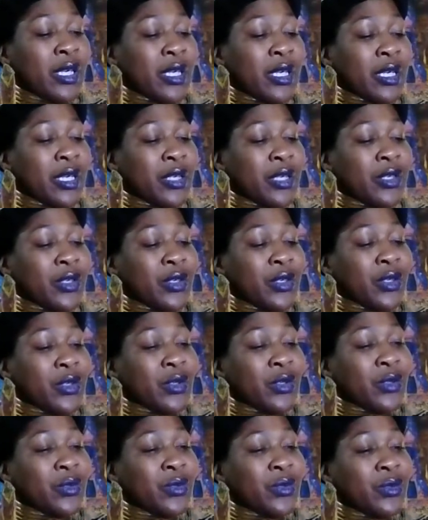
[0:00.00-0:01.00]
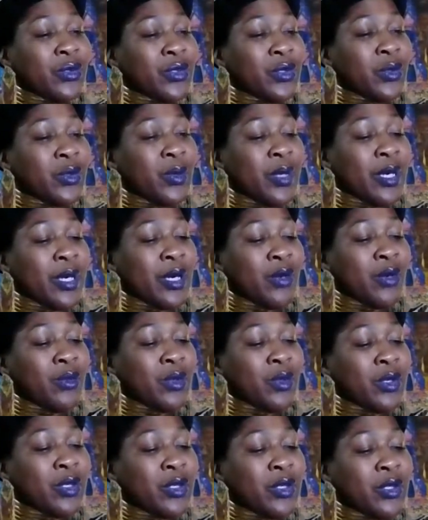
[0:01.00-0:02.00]
I got to go to where
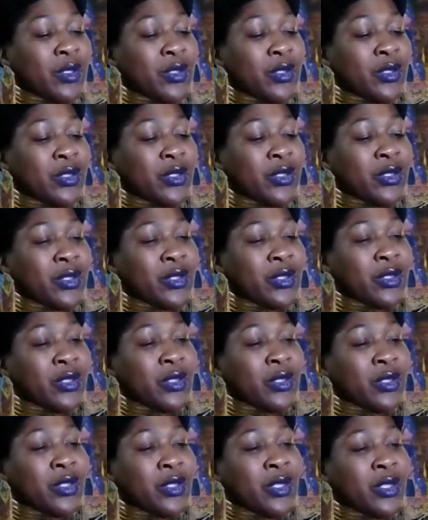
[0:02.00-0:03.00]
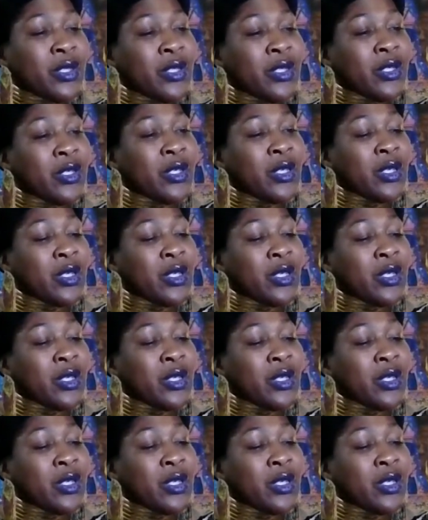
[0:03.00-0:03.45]
I was.